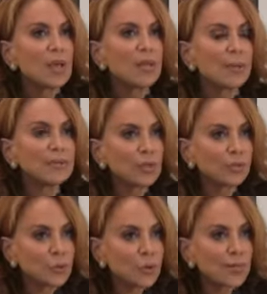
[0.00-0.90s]
There was a
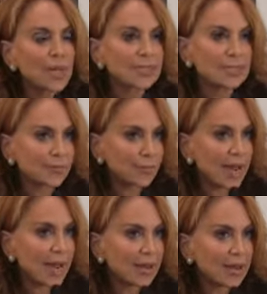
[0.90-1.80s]
group that
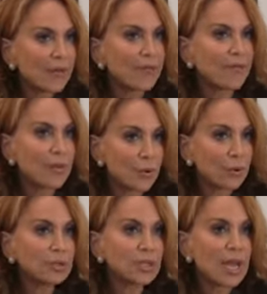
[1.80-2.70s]
sprang from
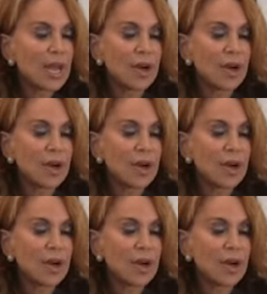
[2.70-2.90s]
those